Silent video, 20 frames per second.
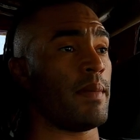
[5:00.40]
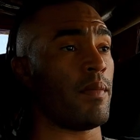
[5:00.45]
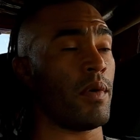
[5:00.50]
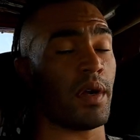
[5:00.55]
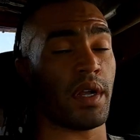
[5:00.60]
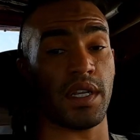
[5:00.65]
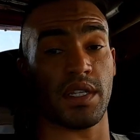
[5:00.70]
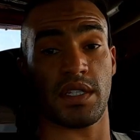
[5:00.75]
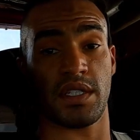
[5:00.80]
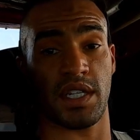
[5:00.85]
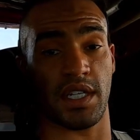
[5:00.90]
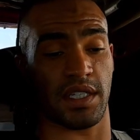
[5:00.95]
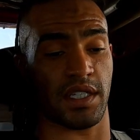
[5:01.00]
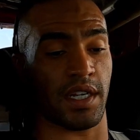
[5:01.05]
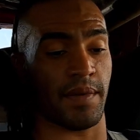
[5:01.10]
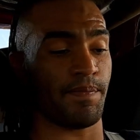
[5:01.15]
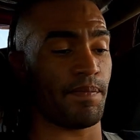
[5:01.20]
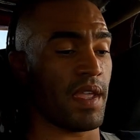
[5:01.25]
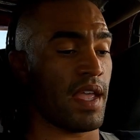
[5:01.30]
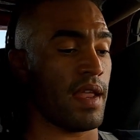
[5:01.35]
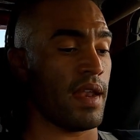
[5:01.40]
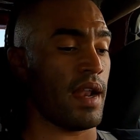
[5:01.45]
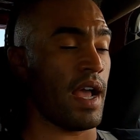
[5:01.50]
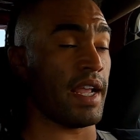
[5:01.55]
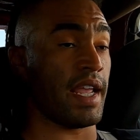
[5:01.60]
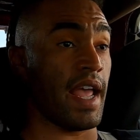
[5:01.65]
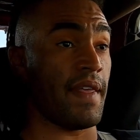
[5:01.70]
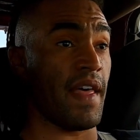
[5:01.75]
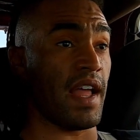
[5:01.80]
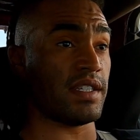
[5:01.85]
bit more consistent. And
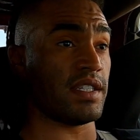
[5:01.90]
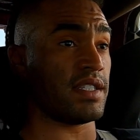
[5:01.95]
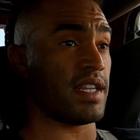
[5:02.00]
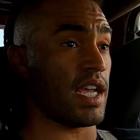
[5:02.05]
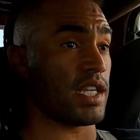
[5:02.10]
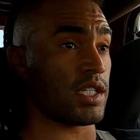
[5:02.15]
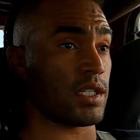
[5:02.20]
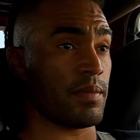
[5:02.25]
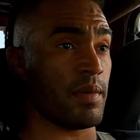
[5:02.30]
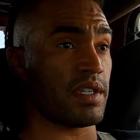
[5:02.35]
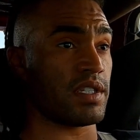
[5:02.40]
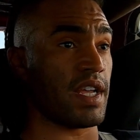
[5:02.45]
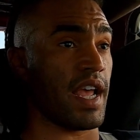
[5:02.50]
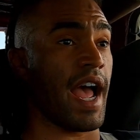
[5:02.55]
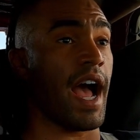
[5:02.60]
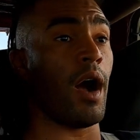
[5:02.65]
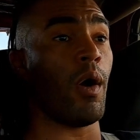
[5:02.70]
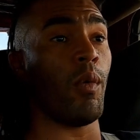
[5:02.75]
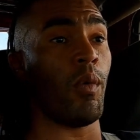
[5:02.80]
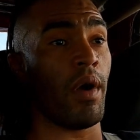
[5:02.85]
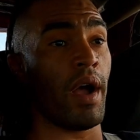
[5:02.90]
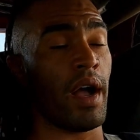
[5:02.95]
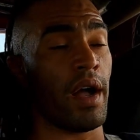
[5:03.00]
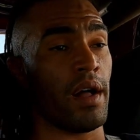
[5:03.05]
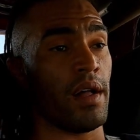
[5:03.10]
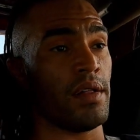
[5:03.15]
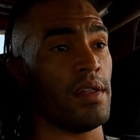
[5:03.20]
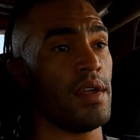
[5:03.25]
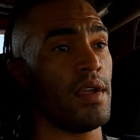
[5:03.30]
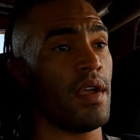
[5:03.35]
again, that's a testament to how
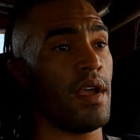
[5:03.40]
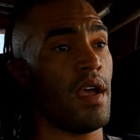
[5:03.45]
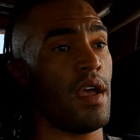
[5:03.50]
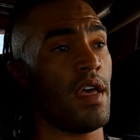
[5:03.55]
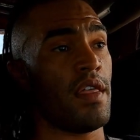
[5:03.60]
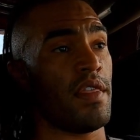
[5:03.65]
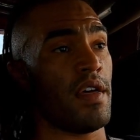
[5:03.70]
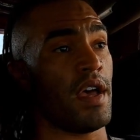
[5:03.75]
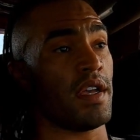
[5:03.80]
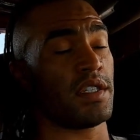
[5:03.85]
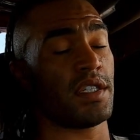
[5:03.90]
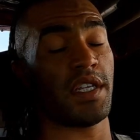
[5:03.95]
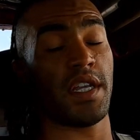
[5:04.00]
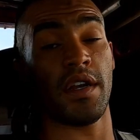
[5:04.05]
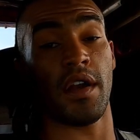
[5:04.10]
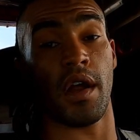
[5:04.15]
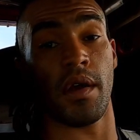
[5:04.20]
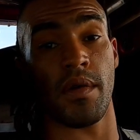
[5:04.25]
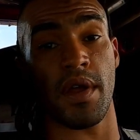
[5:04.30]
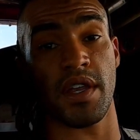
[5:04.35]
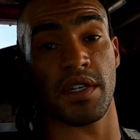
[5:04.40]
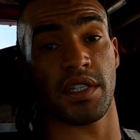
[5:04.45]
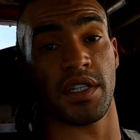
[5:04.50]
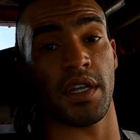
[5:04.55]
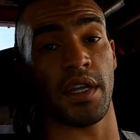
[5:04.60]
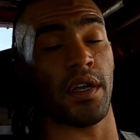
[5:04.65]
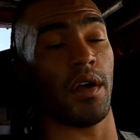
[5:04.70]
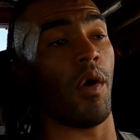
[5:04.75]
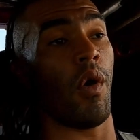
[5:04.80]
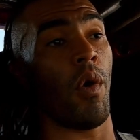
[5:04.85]
well the C N R
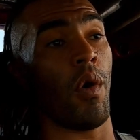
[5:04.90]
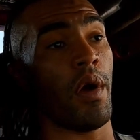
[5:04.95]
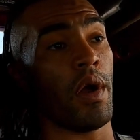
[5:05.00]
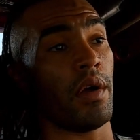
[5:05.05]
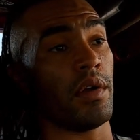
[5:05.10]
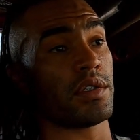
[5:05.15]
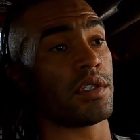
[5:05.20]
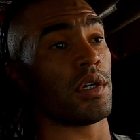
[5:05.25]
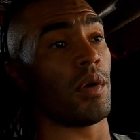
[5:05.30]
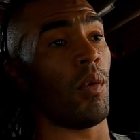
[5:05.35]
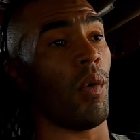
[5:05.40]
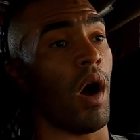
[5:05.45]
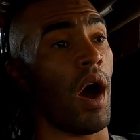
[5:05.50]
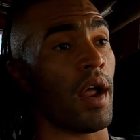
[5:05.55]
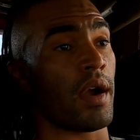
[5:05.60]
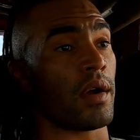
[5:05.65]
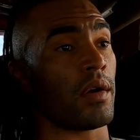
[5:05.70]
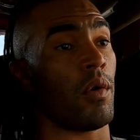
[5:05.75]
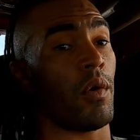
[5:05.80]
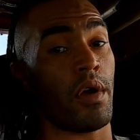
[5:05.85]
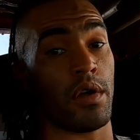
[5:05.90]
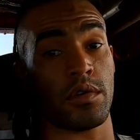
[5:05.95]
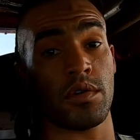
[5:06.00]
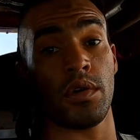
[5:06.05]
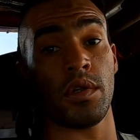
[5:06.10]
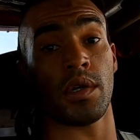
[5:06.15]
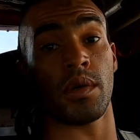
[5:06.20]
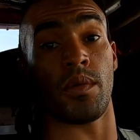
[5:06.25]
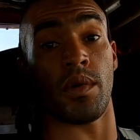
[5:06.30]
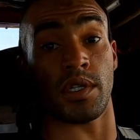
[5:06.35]
Racing oil to water oil
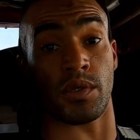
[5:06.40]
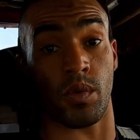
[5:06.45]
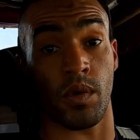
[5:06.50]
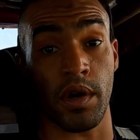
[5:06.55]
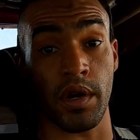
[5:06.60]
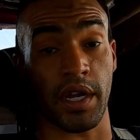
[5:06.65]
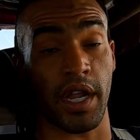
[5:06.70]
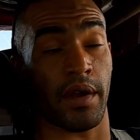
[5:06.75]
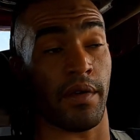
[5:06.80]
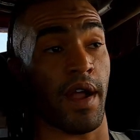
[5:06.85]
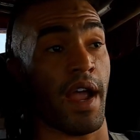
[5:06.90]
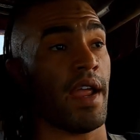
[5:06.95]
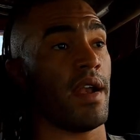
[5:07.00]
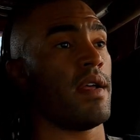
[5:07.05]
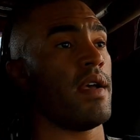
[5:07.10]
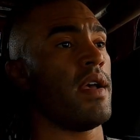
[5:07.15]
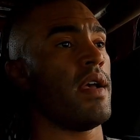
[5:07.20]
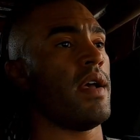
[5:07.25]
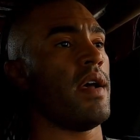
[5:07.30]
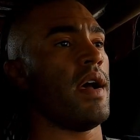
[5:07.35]
cooler was working, right?